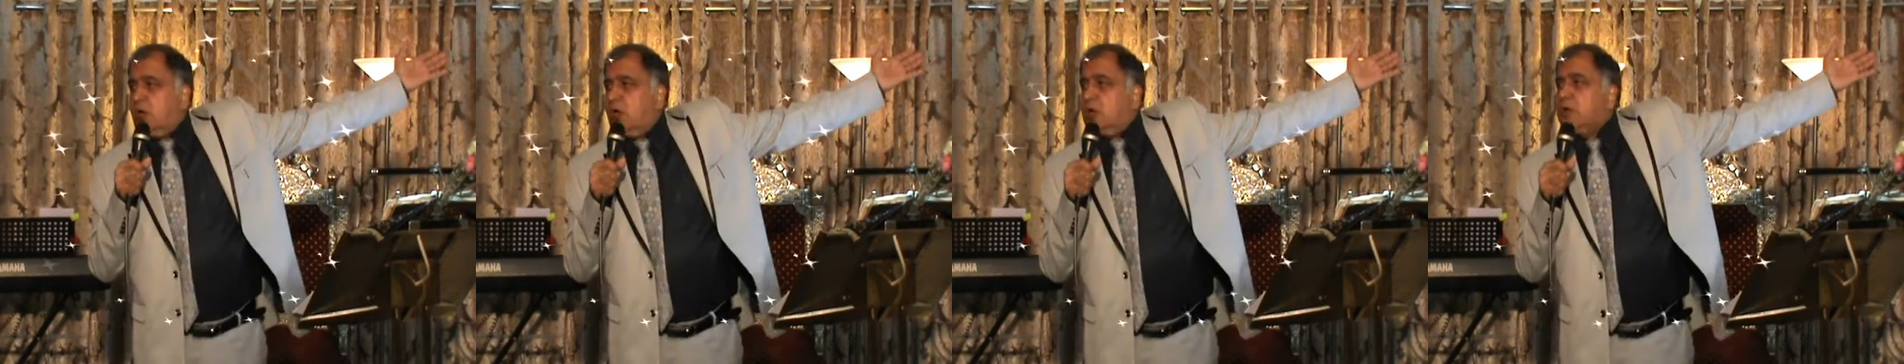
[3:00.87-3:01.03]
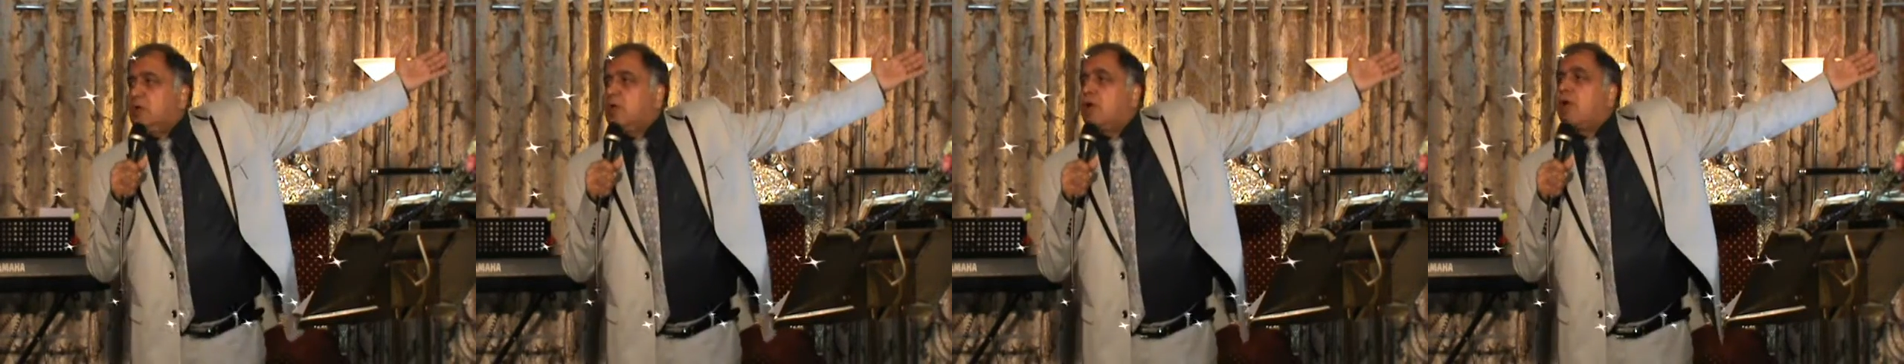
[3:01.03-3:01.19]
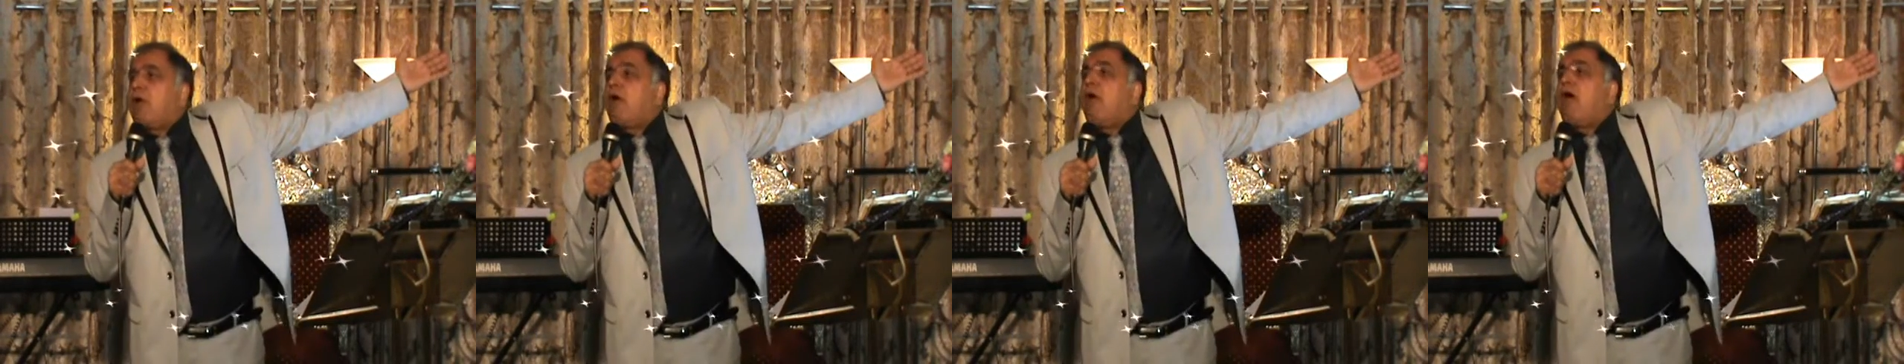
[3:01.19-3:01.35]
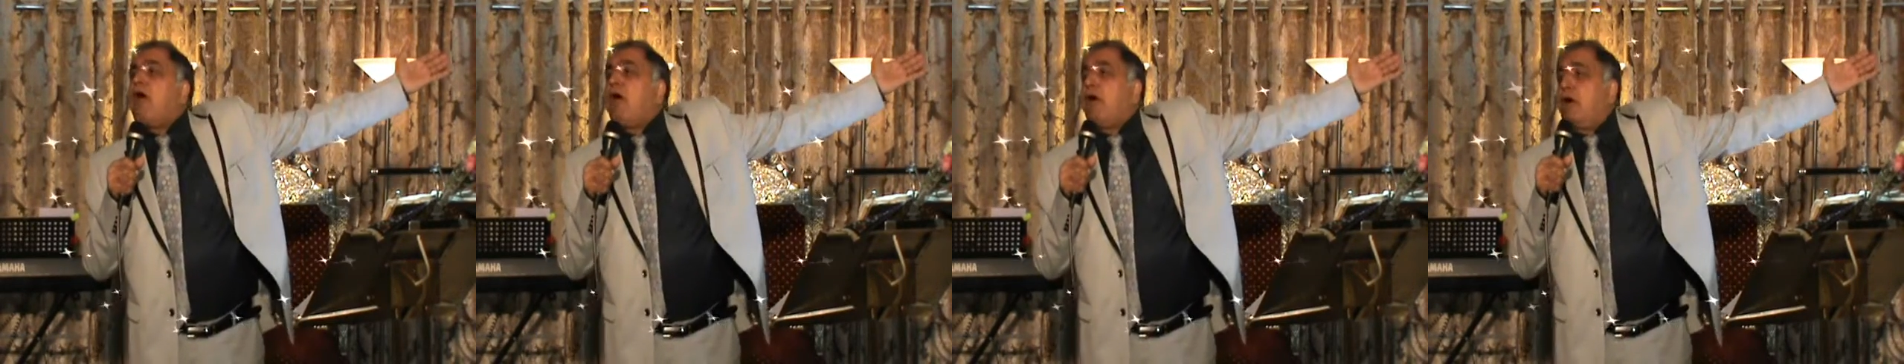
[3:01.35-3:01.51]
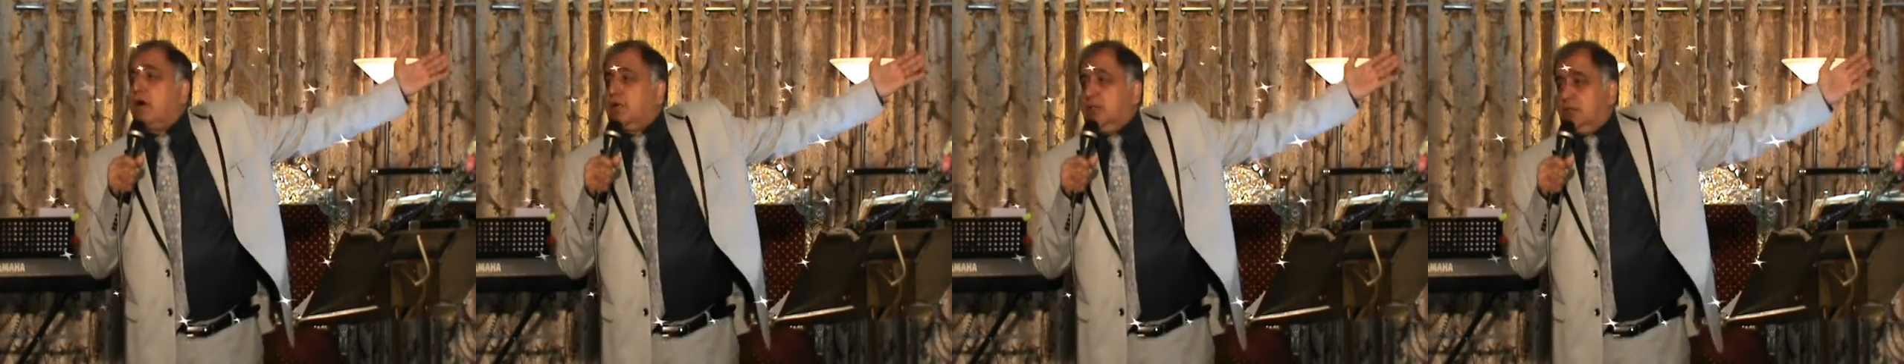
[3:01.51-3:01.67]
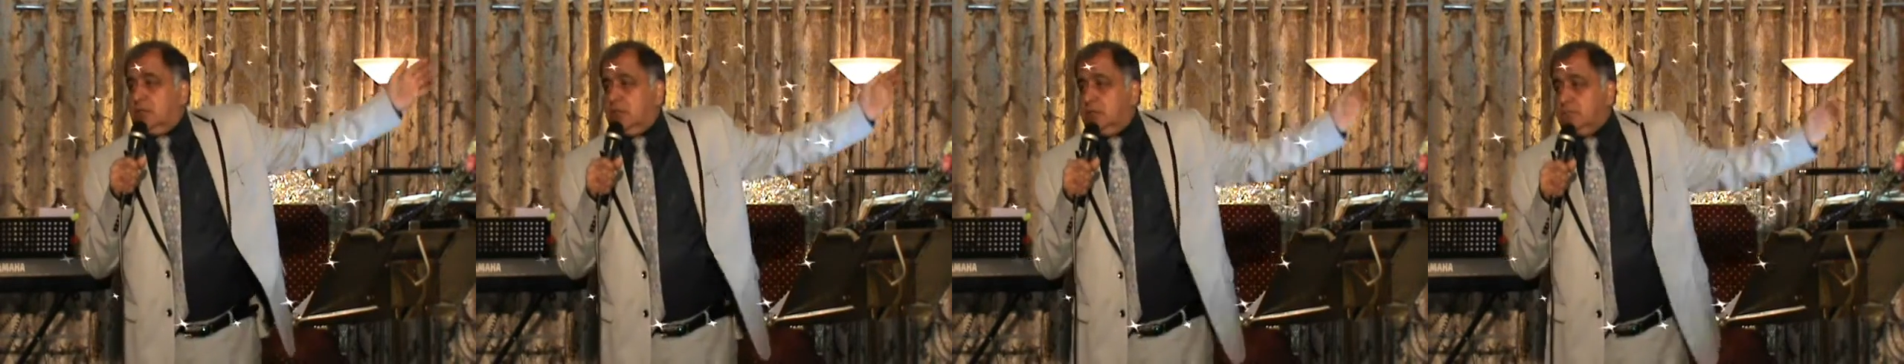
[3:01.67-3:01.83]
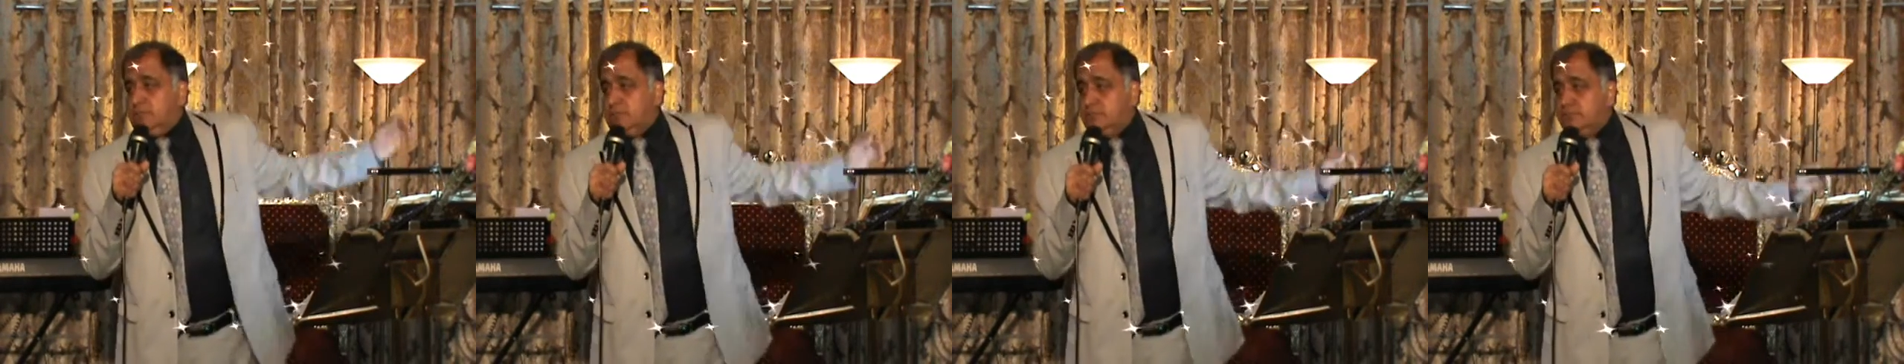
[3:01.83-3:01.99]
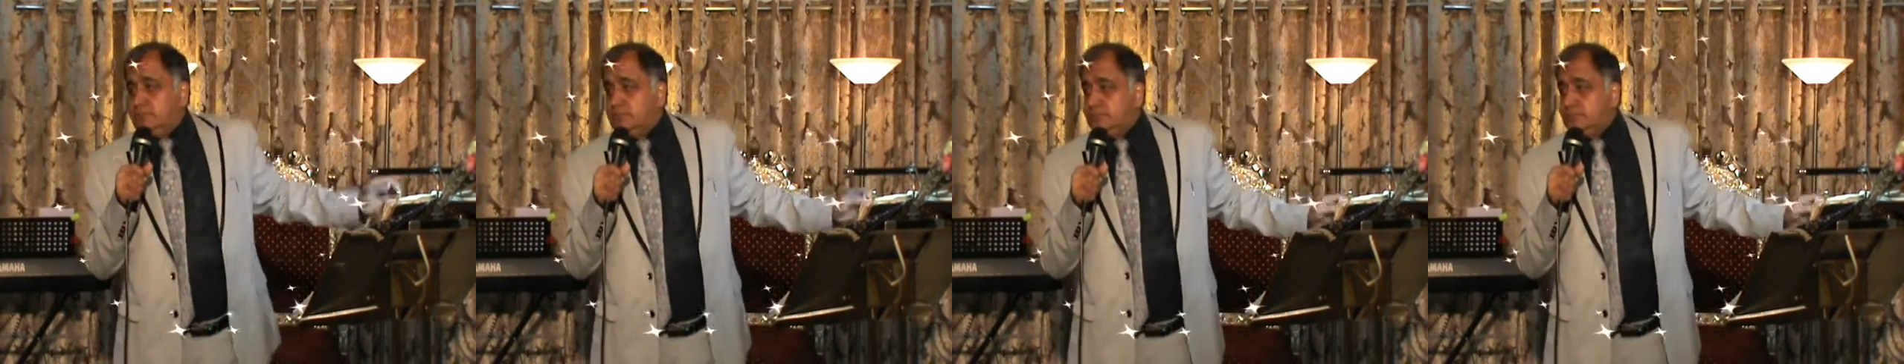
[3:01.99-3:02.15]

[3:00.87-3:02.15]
on God.